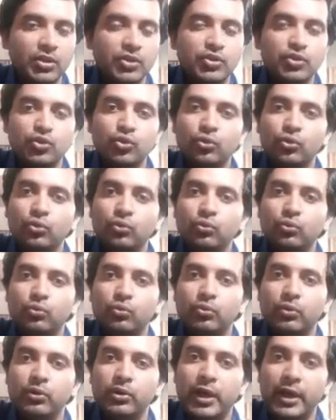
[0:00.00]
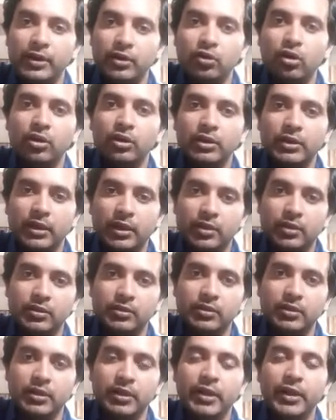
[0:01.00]
So
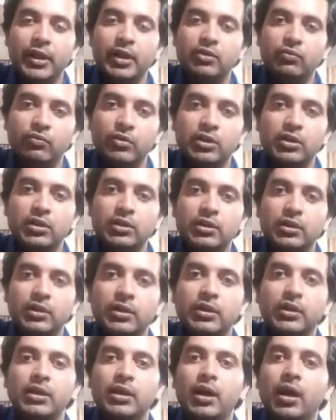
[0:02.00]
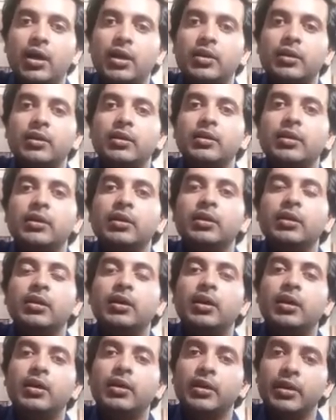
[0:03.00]
Icornia and water lily are
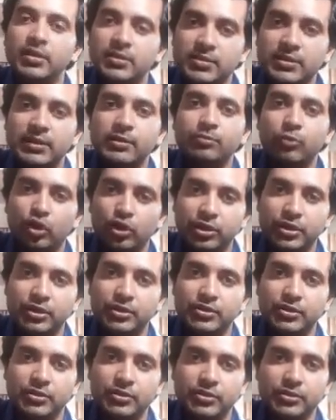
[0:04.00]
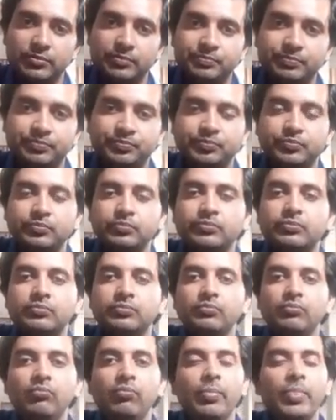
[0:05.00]
insect pollinated.
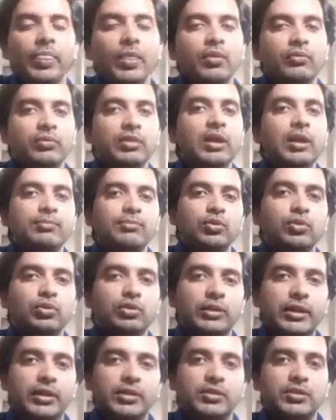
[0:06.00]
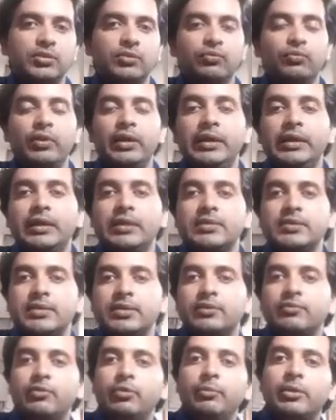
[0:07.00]
We have to know that why
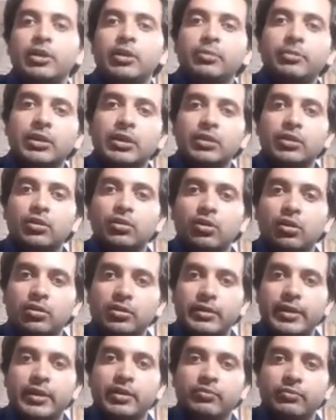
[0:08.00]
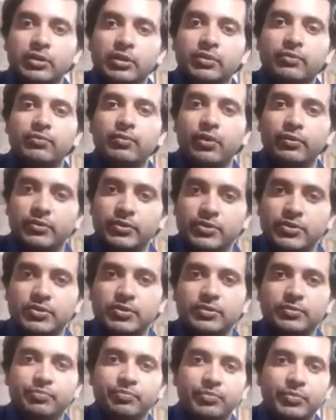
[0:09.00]
insect will be coming in the contact with the
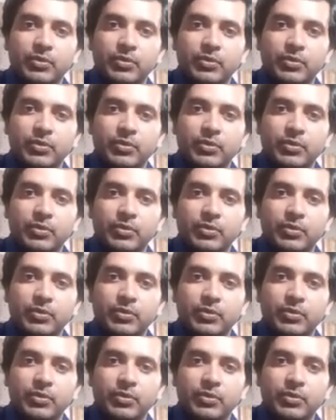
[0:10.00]
flowers.